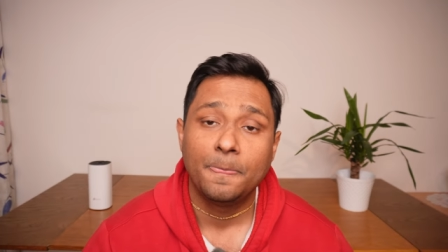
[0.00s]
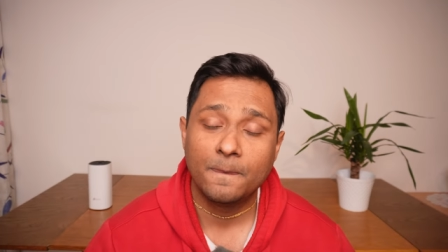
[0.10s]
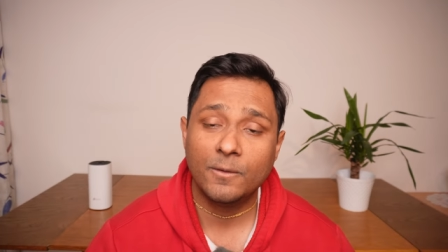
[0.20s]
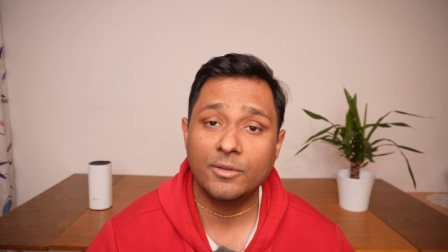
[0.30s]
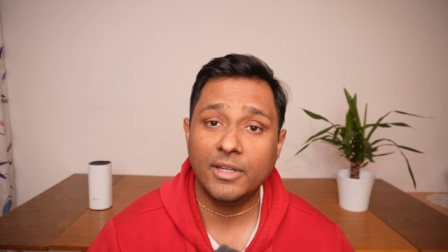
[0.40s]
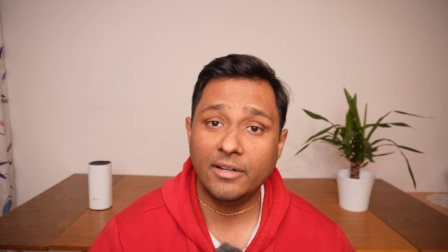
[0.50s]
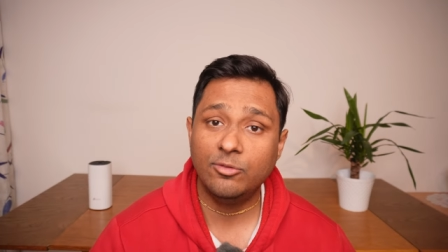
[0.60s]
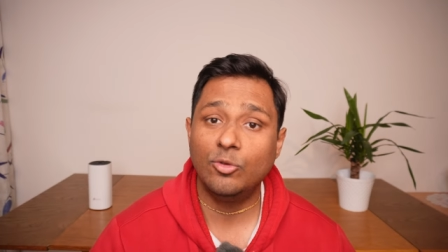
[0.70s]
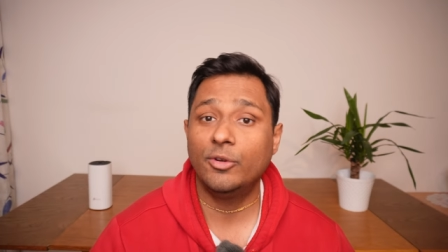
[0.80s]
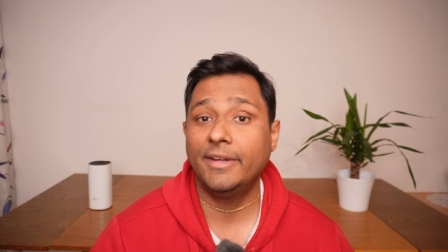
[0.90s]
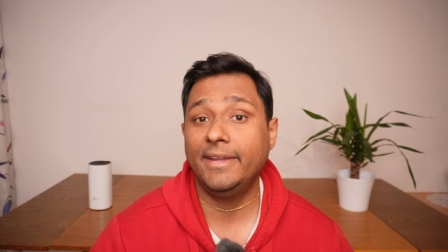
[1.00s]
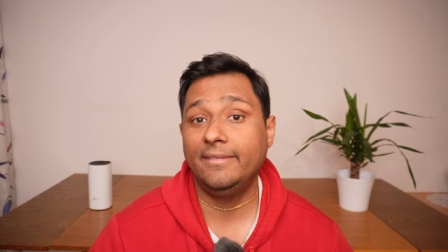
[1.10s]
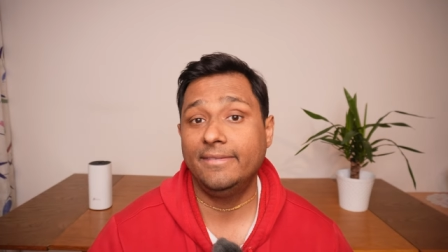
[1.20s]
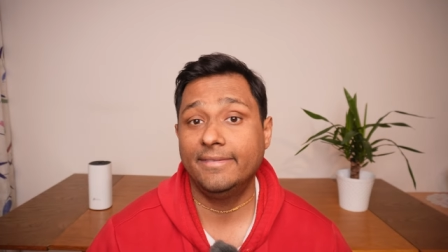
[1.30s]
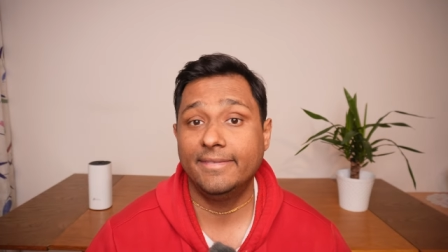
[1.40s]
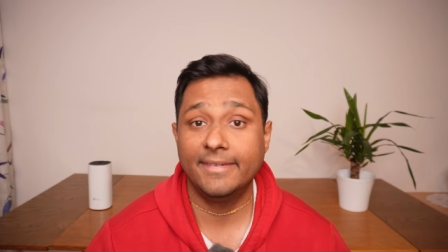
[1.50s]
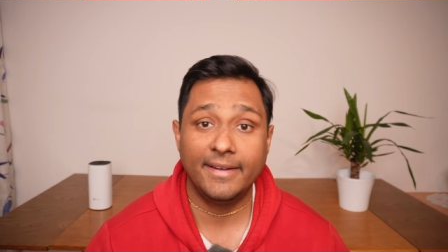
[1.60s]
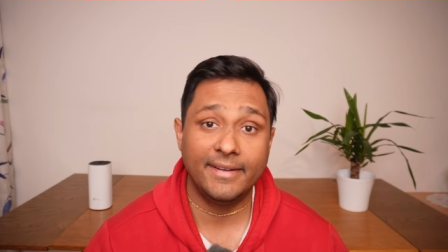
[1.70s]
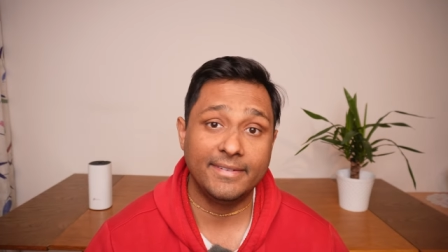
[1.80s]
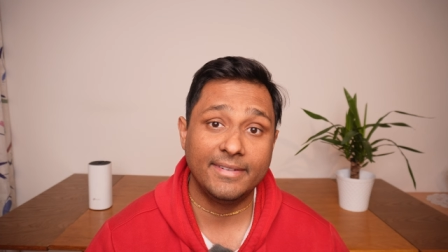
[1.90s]
So therefore, if
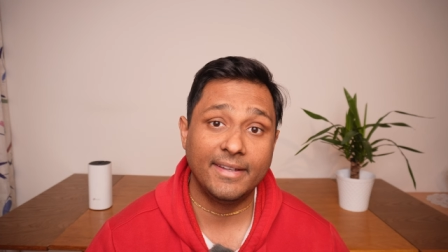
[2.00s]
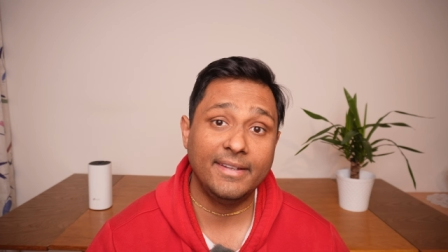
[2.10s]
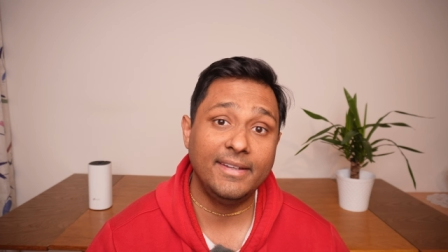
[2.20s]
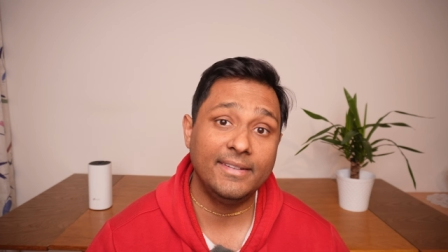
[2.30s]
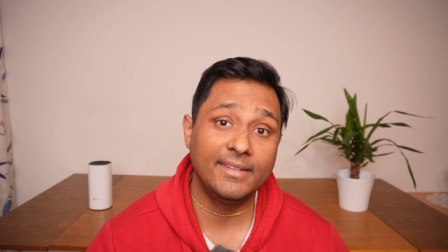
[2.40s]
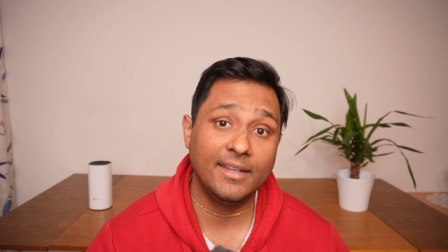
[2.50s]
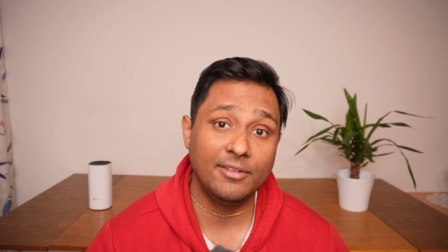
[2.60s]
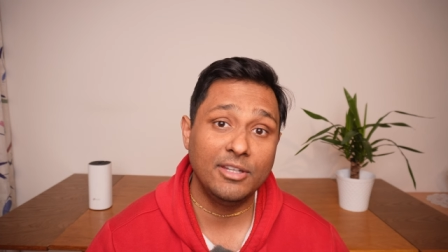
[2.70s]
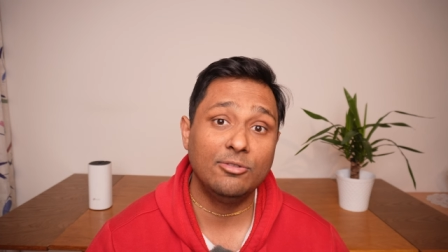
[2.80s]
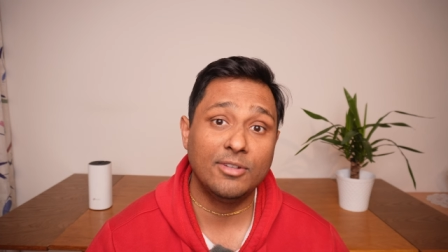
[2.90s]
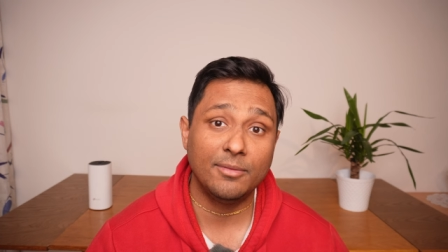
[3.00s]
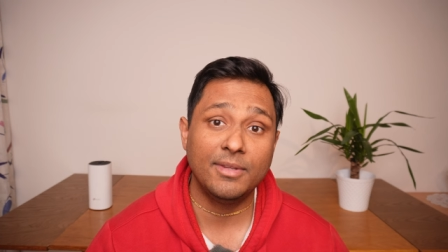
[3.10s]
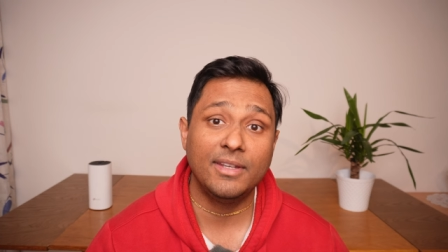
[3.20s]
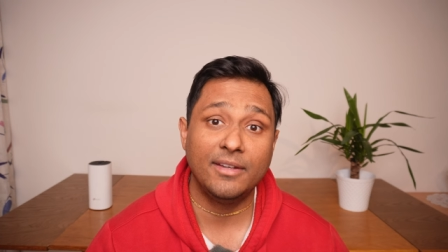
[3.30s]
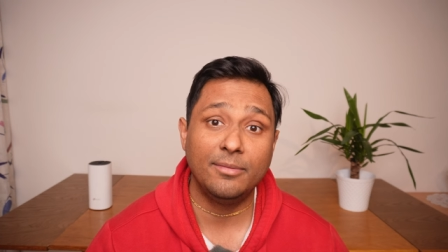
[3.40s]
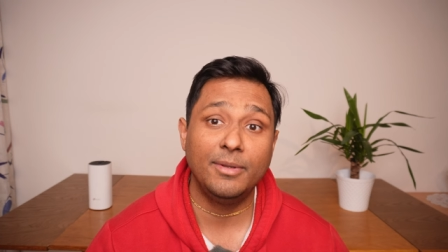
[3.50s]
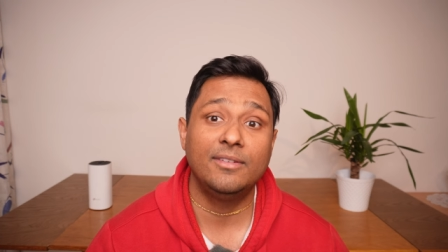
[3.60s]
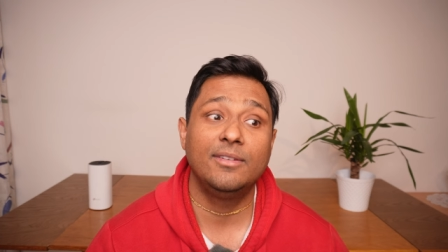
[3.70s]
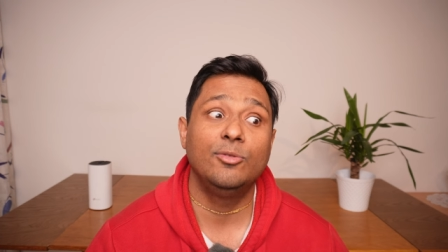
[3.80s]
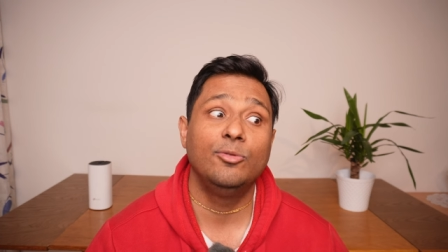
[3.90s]
Shani is giving you something, it
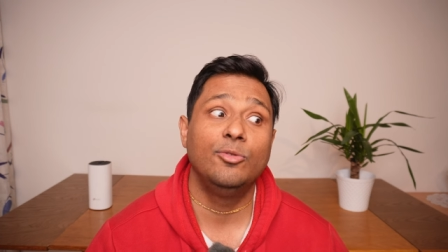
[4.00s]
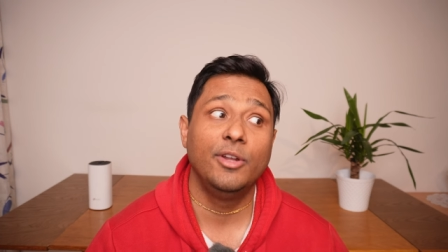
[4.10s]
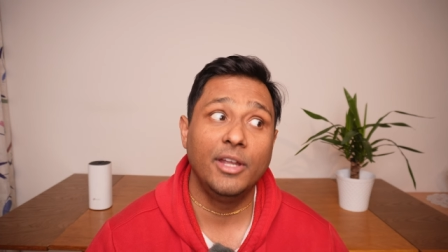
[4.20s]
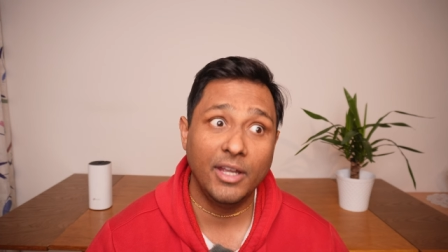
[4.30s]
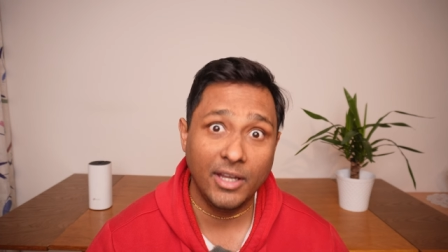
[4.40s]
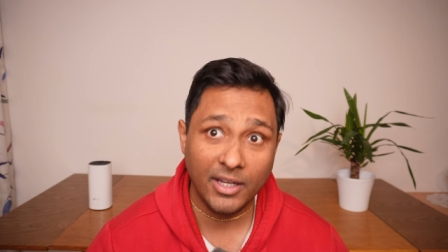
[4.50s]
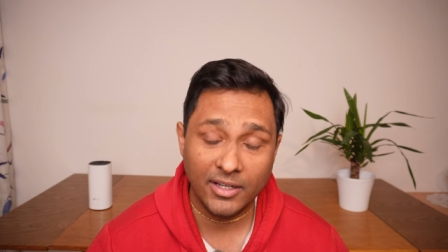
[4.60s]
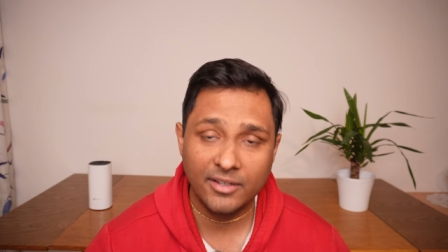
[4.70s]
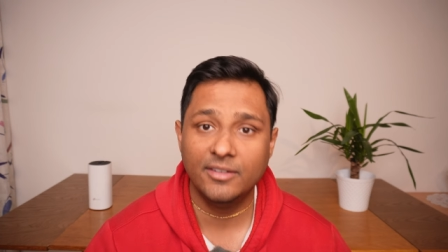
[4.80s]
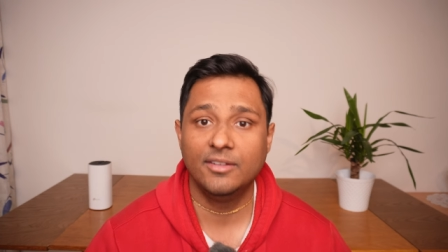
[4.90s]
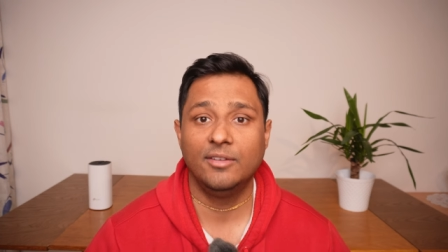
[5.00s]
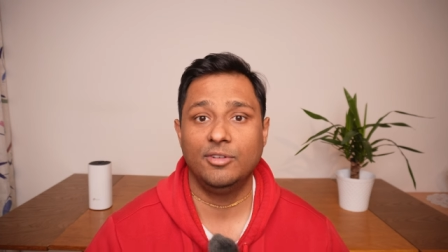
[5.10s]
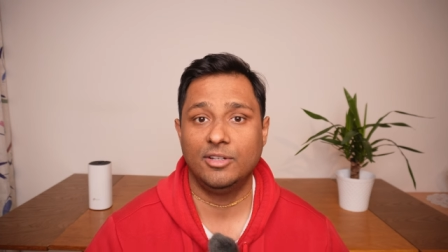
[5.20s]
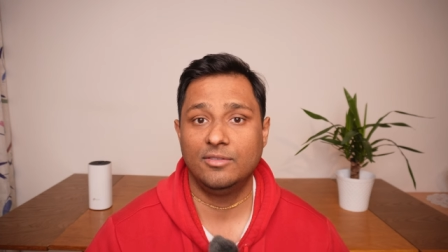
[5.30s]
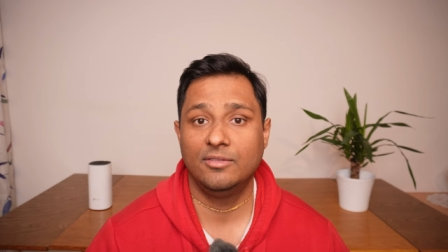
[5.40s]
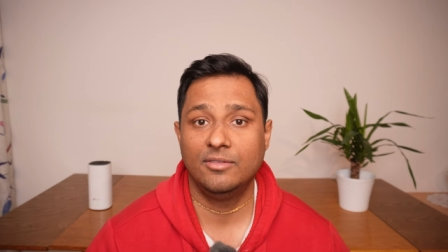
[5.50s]
means you really deserve it.